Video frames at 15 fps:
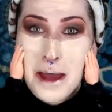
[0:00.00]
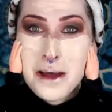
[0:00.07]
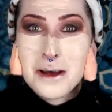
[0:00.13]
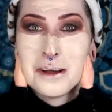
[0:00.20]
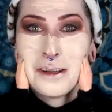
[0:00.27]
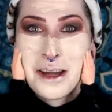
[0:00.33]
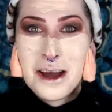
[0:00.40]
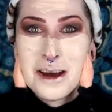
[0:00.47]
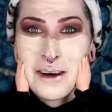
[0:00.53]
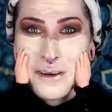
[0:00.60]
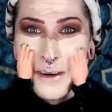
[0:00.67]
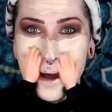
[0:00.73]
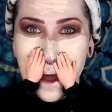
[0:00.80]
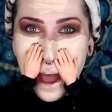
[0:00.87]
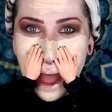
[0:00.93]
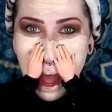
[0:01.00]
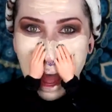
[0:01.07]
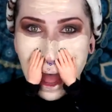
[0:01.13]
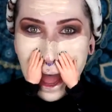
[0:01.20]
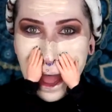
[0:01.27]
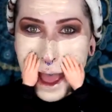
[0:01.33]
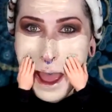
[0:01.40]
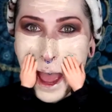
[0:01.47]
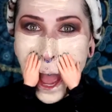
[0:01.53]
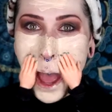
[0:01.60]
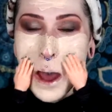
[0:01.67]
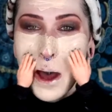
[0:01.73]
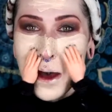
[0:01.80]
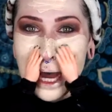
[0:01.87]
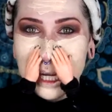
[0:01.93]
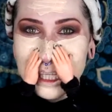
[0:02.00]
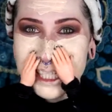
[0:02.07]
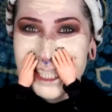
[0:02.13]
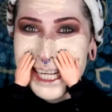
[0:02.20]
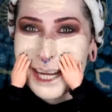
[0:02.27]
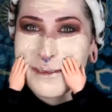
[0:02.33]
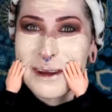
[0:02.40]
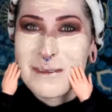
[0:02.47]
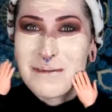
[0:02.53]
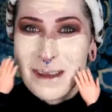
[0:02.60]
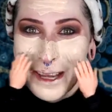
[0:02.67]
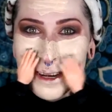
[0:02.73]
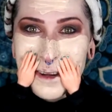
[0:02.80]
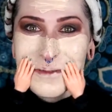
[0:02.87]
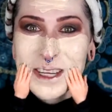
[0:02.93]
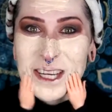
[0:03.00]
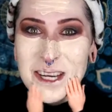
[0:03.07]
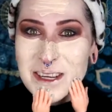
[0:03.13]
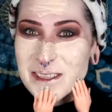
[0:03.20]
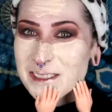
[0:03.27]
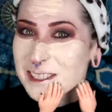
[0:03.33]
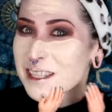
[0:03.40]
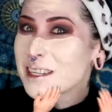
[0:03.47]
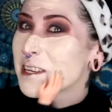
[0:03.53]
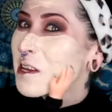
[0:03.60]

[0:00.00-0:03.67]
Oh no. Oh, I stuck my finger in my nose.